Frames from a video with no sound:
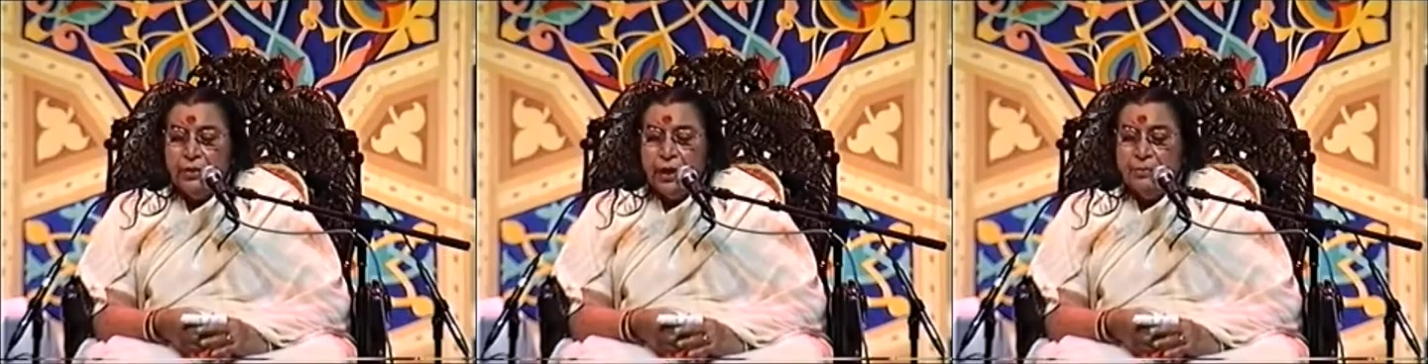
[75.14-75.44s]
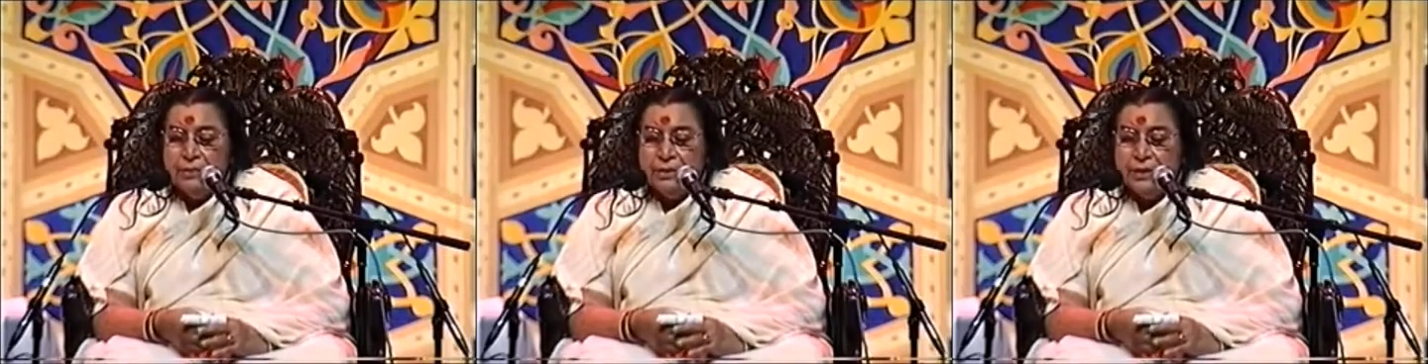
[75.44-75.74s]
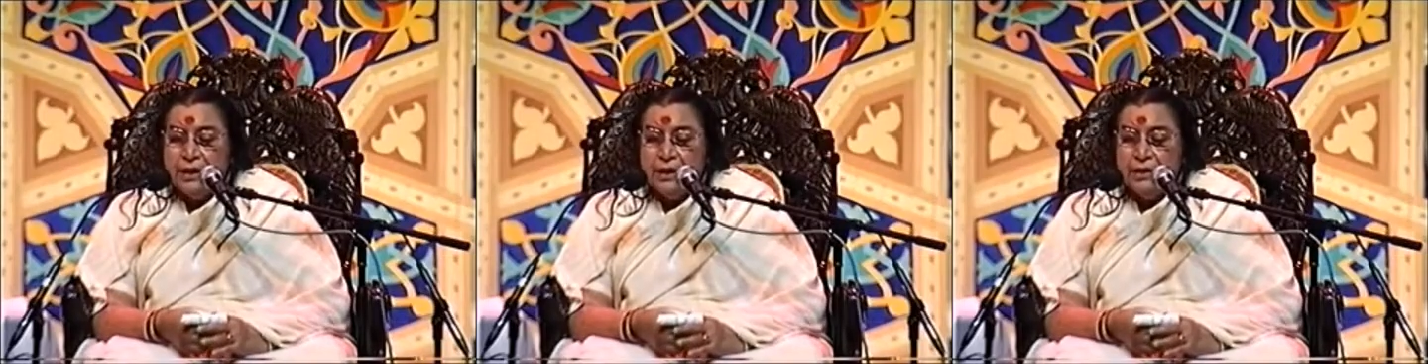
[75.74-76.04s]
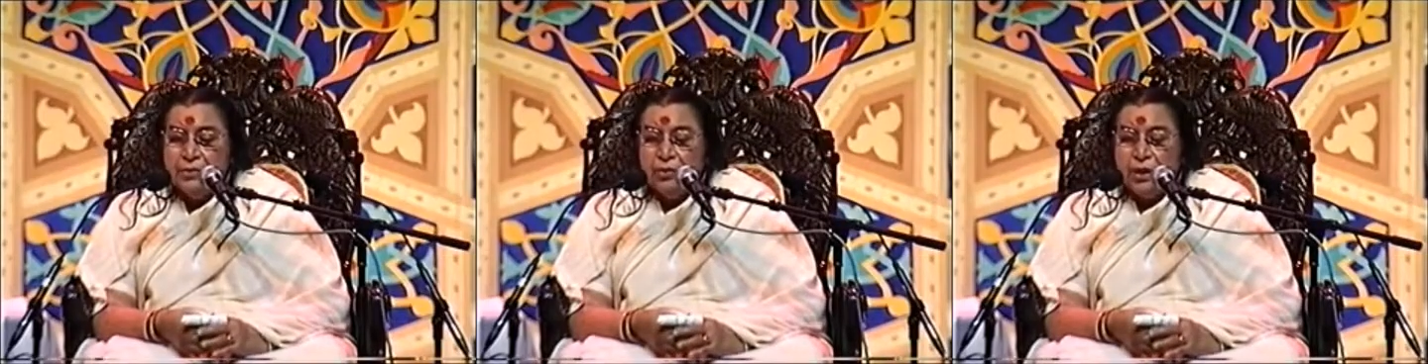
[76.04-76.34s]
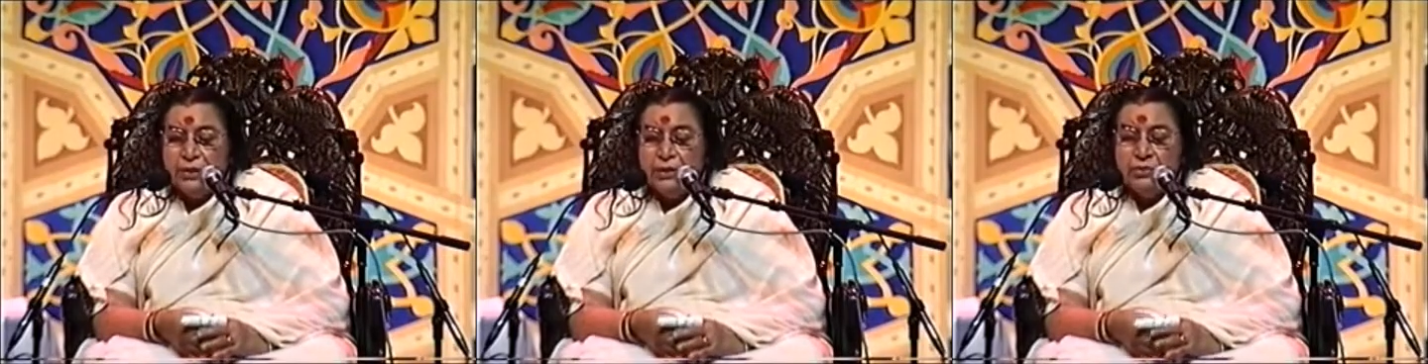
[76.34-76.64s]
I must say that you
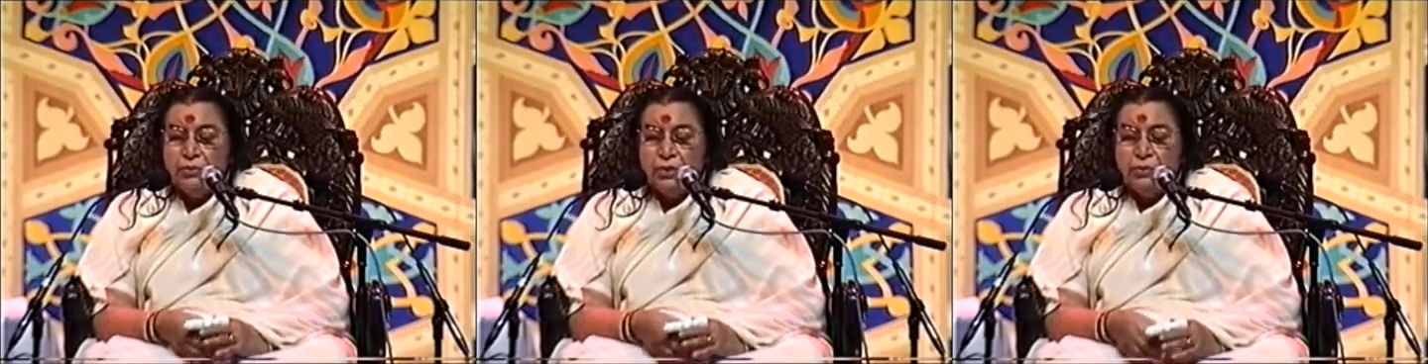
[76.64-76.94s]
can't just do it,